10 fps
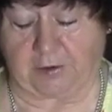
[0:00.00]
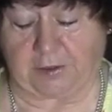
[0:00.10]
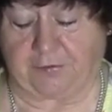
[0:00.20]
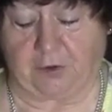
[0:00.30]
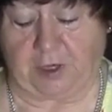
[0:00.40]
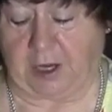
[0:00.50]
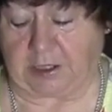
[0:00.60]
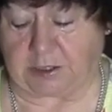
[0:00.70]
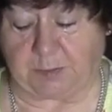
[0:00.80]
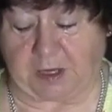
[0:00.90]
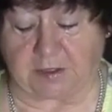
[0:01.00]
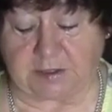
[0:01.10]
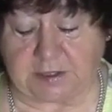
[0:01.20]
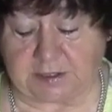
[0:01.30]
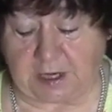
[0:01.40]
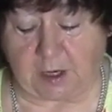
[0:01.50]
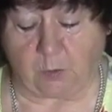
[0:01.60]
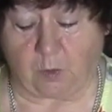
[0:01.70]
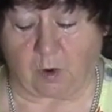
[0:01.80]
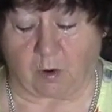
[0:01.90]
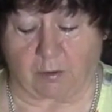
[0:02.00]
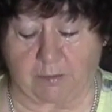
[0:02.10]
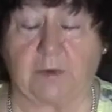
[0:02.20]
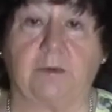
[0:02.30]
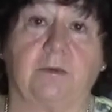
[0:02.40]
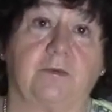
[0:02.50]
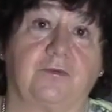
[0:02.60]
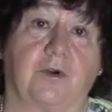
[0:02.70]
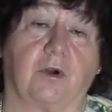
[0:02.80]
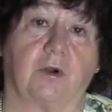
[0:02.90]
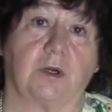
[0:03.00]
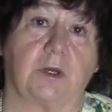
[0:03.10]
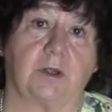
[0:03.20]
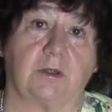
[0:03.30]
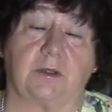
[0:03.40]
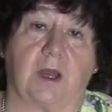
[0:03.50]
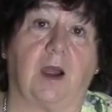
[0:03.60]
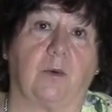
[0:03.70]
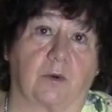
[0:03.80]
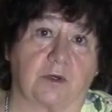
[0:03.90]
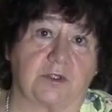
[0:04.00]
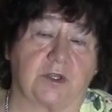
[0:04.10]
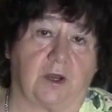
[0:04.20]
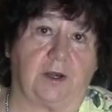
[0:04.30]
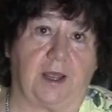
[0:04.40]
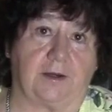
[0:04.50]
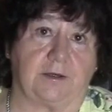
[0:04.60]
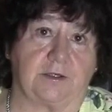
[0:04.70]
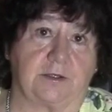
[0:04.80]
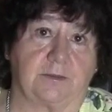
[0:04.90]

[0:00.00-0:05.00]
the full night because they stay warm for hours on end.